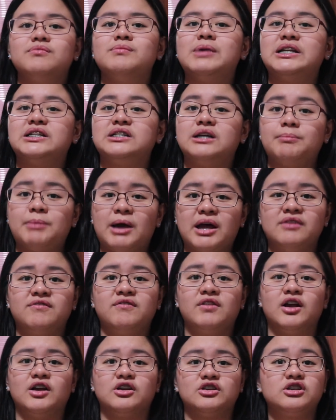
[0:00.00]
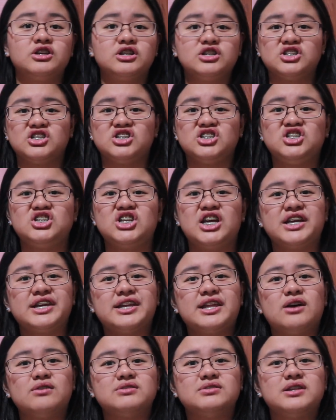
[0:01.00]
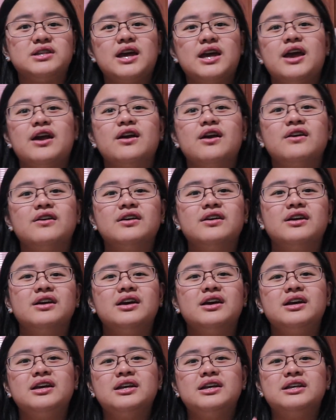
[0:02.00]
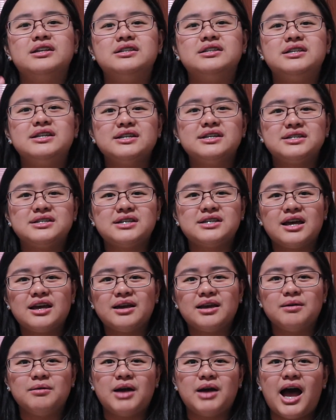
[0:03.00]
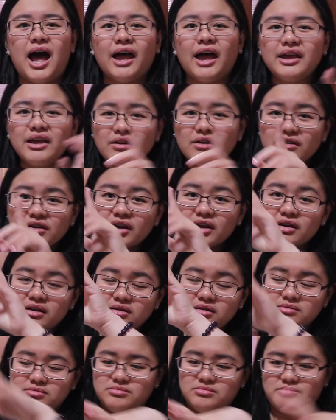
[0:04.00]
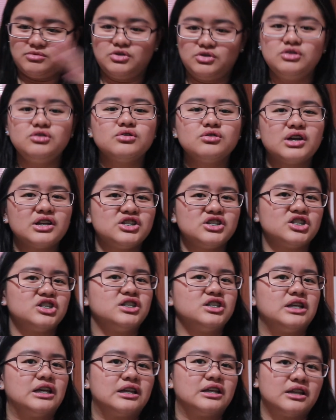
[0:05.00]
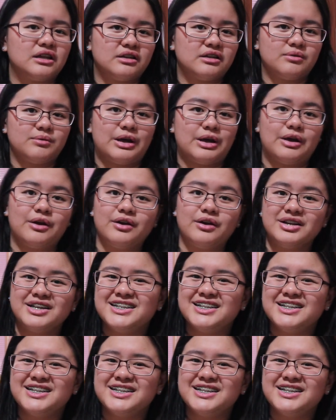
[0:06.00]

my Japan vlog. You can just check it out there in this eye area. You can just see it anywhere.